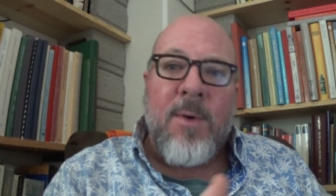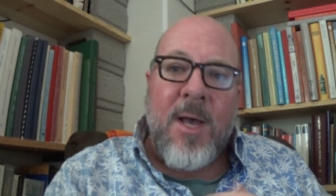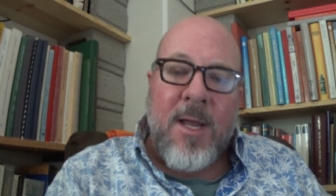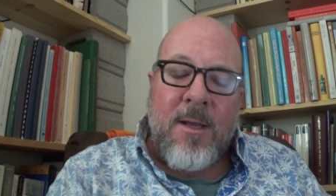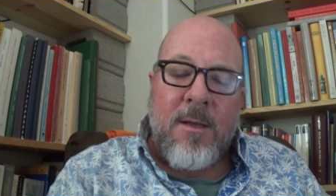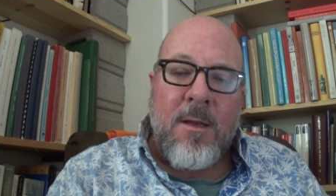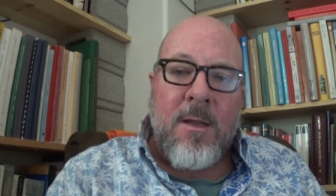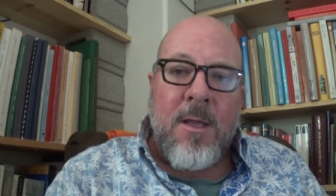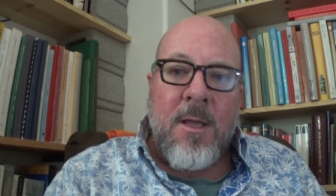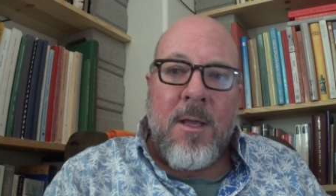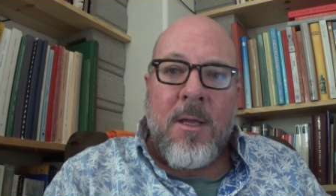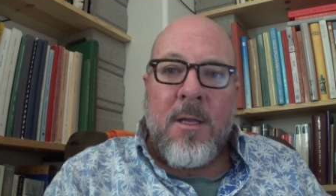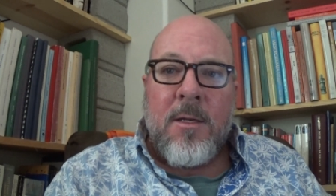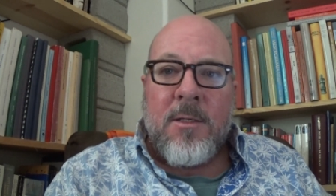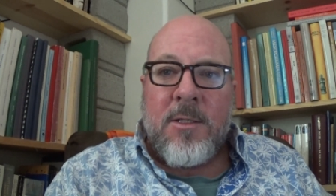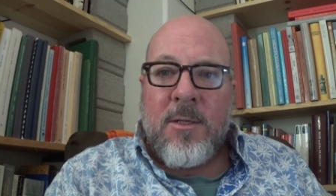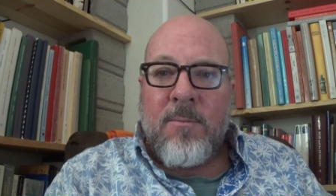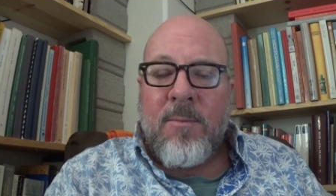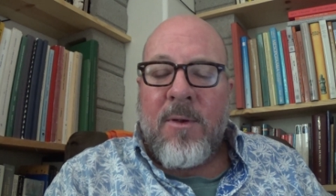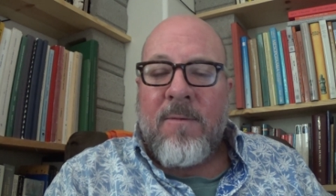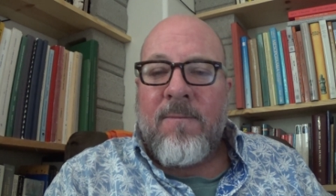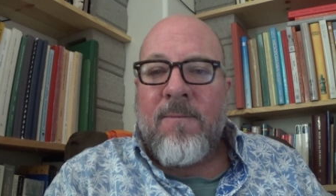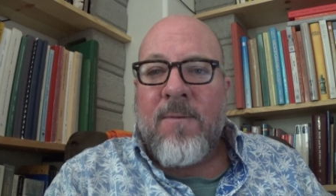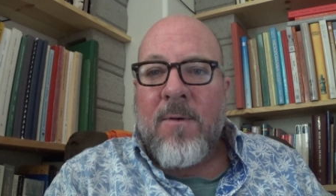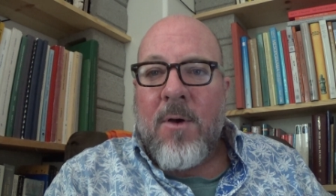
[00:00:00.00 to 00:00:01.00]
but to
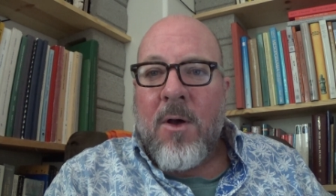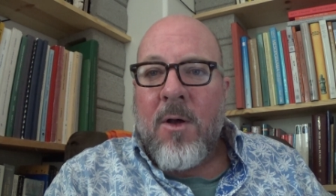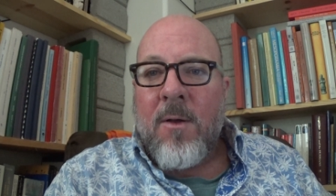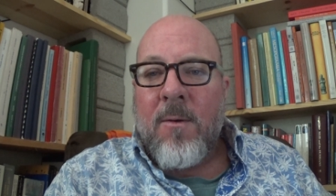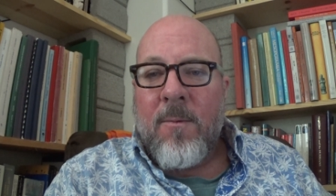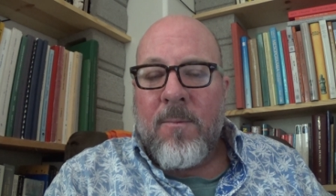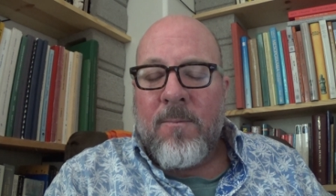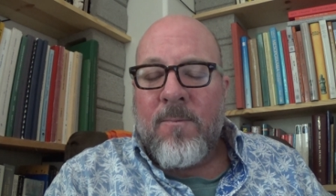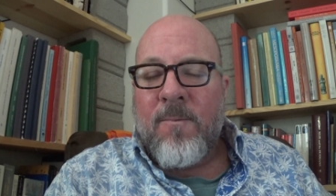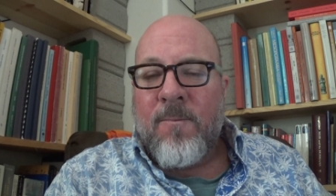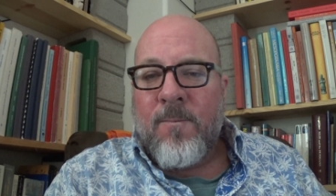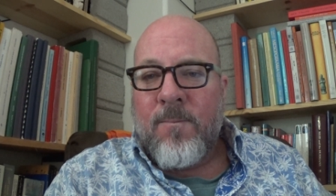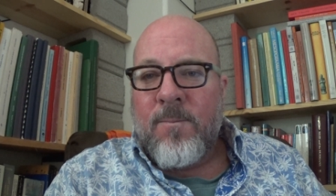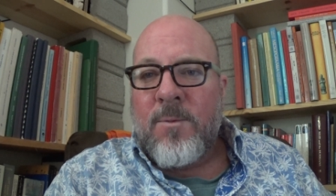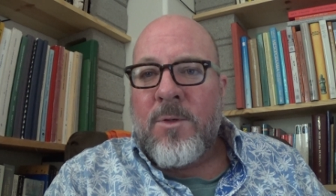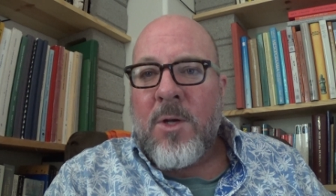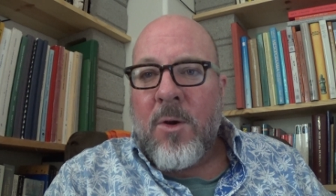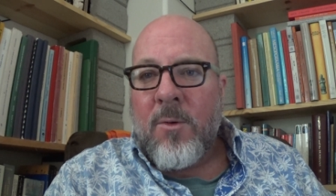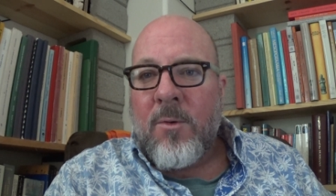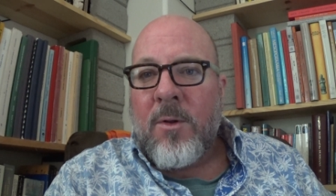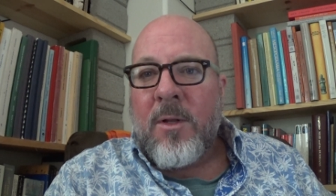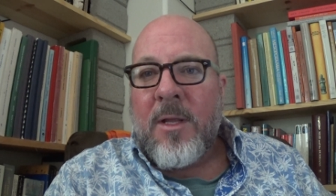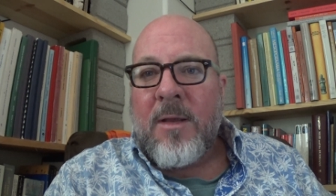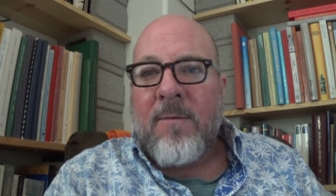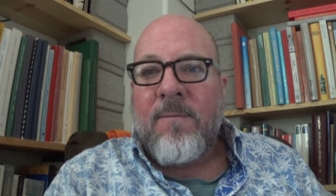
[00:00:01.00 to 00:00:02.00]
be uh,
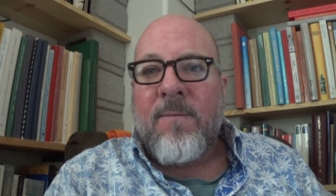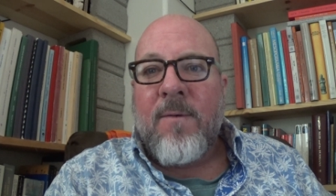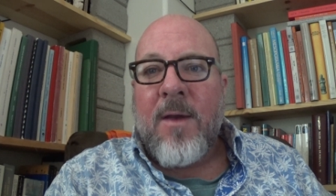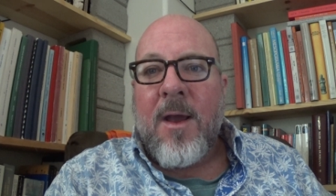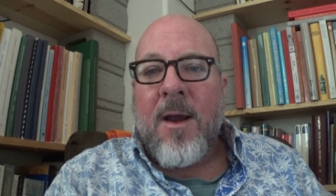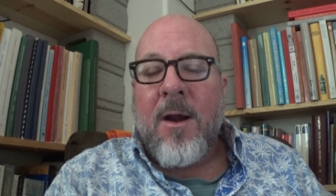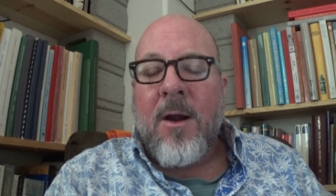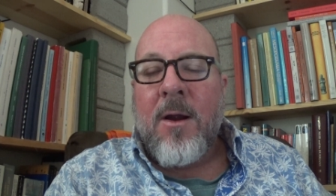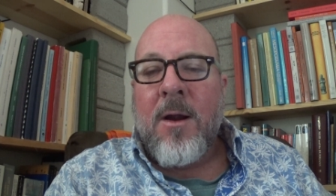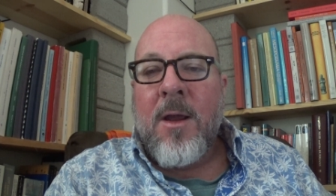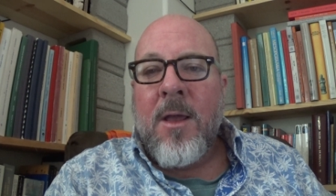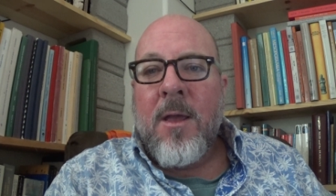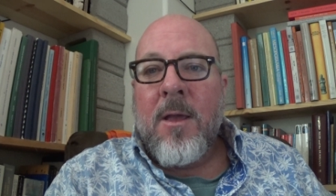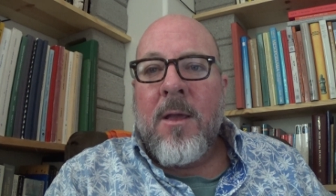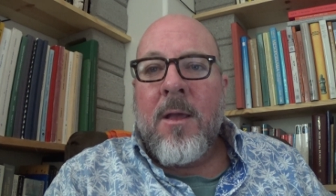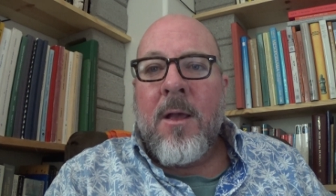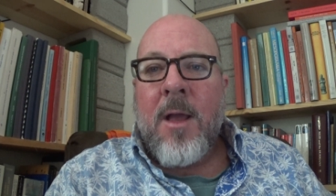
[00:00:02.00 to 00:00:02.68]
totally fair,